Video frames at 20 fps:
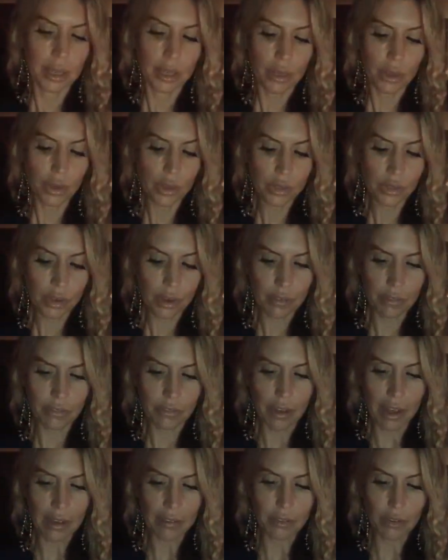You also have
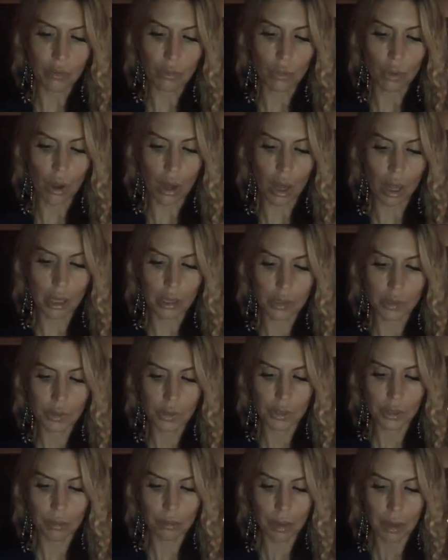Five of Wands,
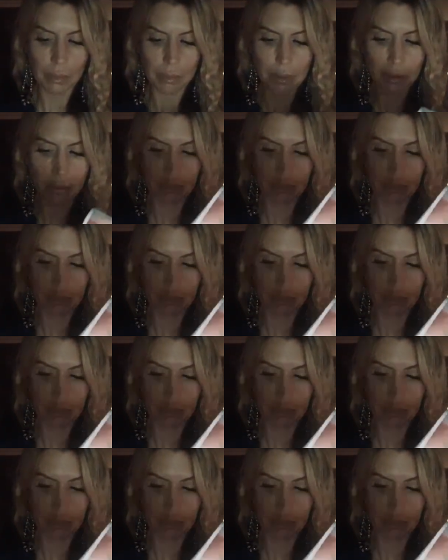so you might be